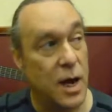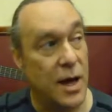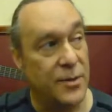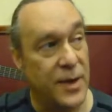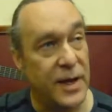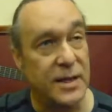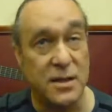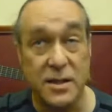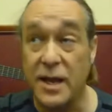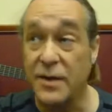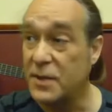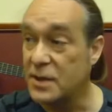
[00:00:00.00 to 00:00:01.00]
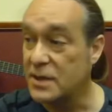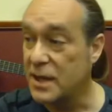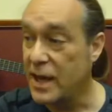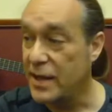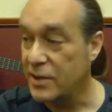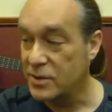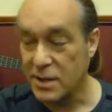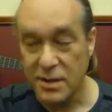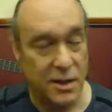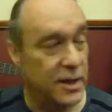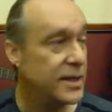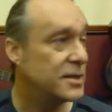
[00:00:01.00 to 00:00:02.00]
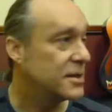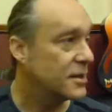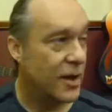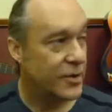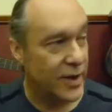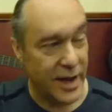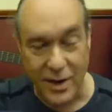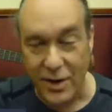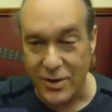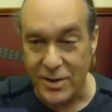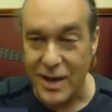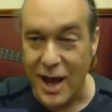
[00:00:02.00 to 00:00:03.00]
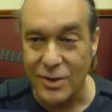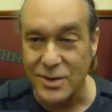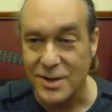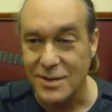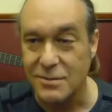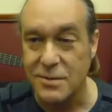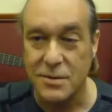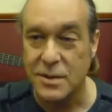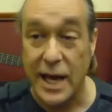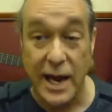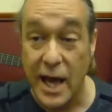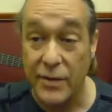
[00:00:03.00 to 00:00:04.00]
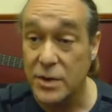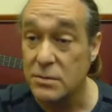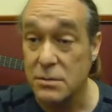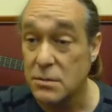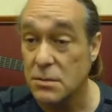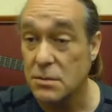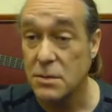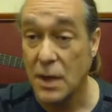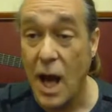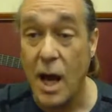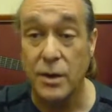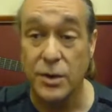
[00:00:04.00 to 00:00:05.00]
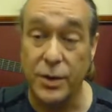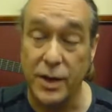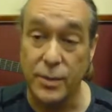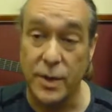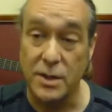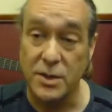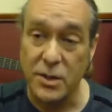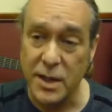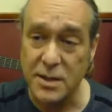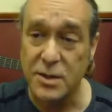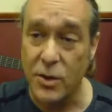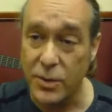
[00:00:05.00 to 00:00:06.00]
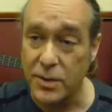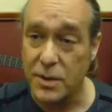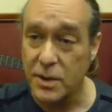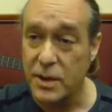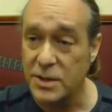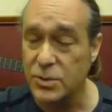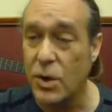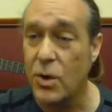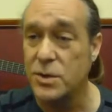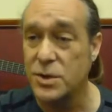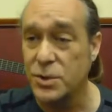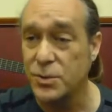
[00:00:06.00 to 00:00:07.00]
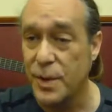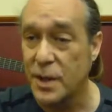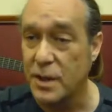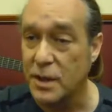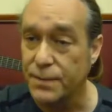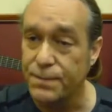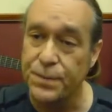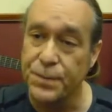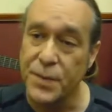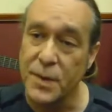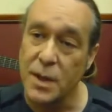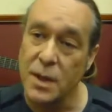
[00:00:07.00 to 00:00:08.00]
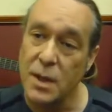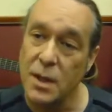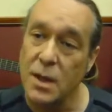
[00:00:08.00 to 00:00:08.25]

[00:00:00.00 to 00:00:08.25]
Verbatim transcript: I think it's safe to say there's at least another eight hundred thousand that haven't gotten treatment. So let's Absolutely. go, let's roll with two million. Yeah.